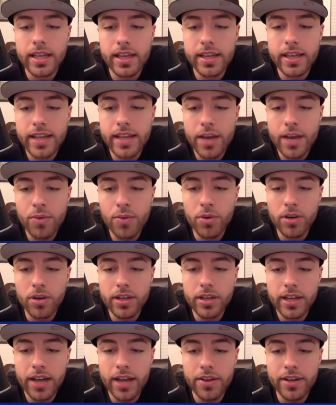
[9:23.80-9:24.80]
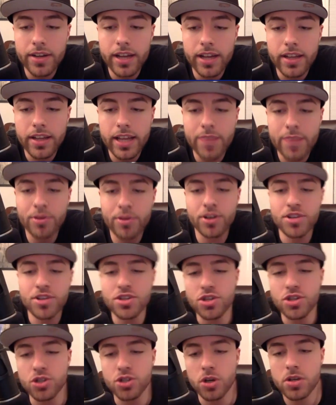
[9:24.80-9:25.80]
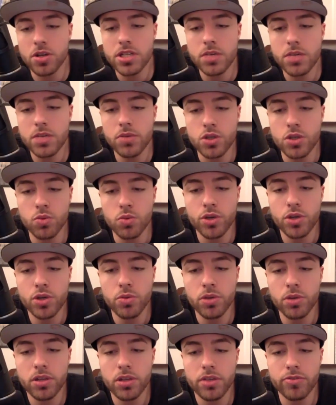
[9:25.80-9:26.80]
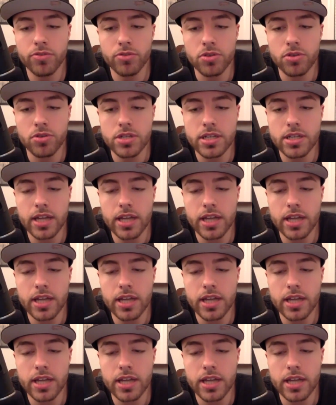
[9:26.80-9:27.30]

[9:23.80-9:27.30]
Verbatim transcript: In networking out in LA, because in Jersey was when you really first